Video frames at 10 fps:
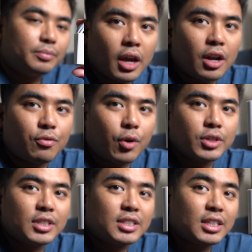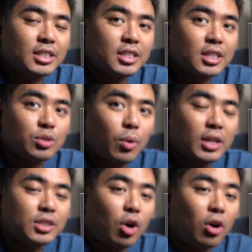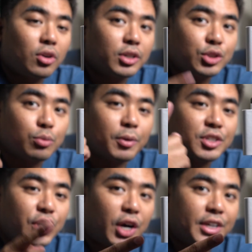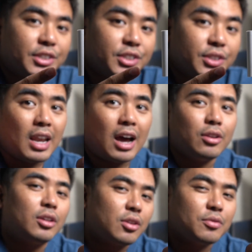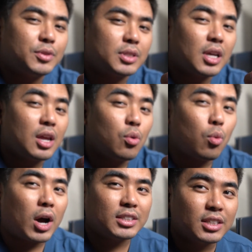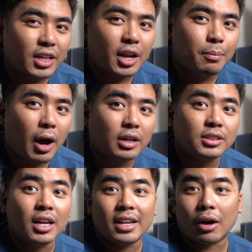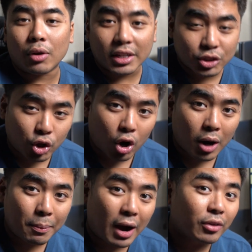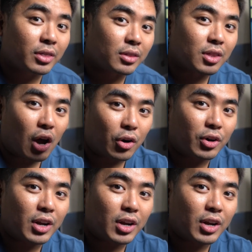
and of course the 66 watts Honor Supercharge. Now that you've seen what's inside the box, now let's talk about the Honor